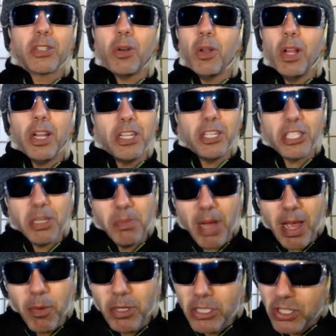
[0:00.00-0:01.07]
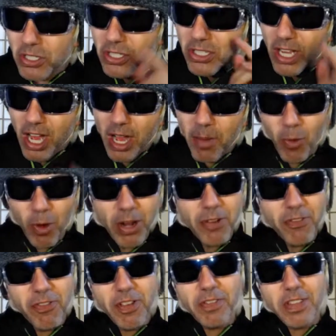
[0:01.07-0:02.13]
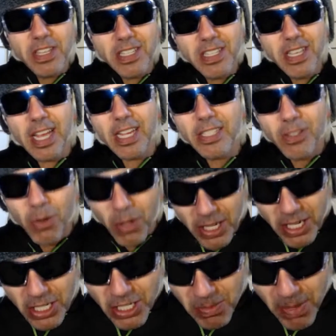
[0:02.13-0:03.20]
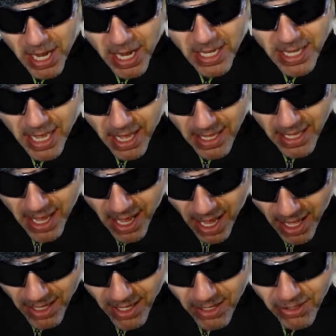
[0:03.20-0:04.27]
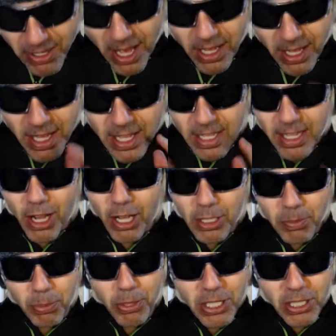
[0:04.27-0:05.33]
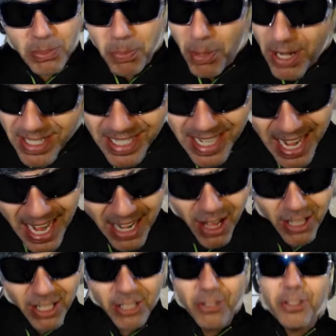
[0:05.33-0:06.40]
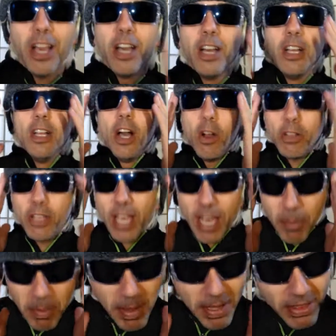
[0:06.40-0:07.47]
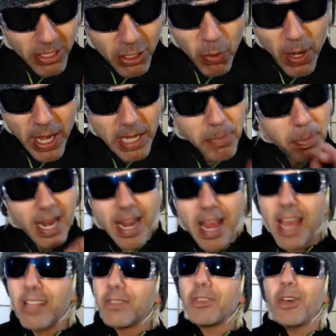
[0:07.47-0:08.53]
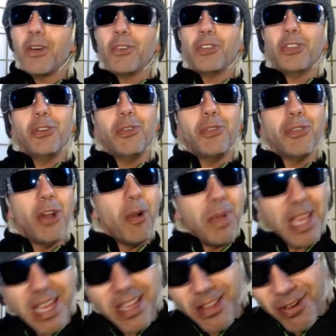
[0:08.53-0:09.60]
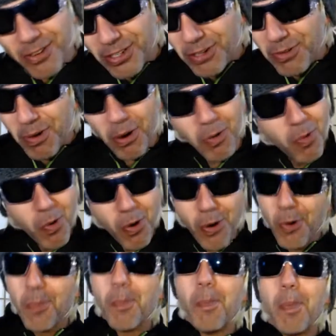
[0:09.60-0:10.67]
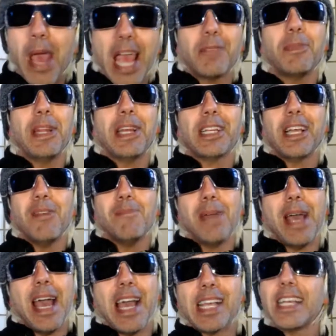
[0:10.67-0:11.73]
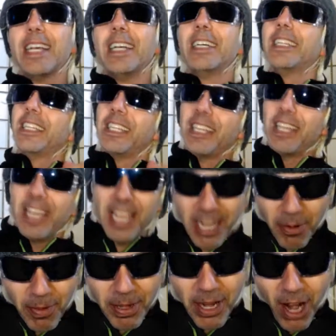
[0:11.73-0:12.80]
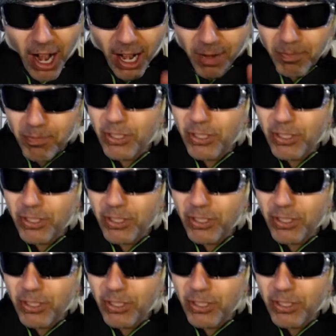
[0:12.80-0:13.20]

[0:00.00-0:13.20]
Kol HaNeshama, which is Psalm 156. Kol HaNeshama, Talia, Hallelujah. Let all the breeze praise God, Hallelujah. Okay, I'm going to make this quick, but as those of you who know me and those of you who, who begged me to come back, here we are.